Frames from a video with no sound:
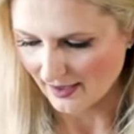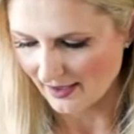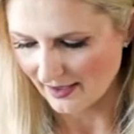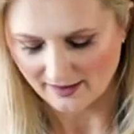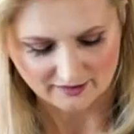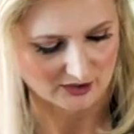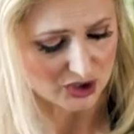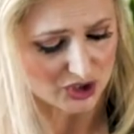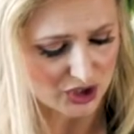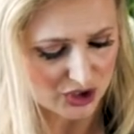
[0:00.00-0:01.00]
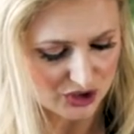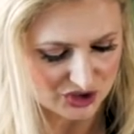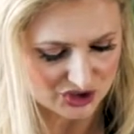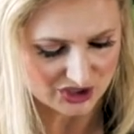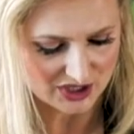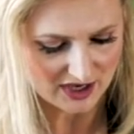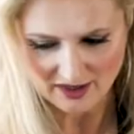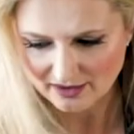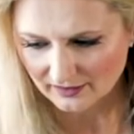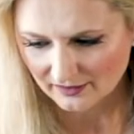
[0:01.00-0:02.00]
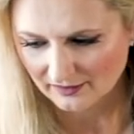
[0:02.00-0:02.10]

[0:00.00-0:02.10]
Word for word: and nourishing.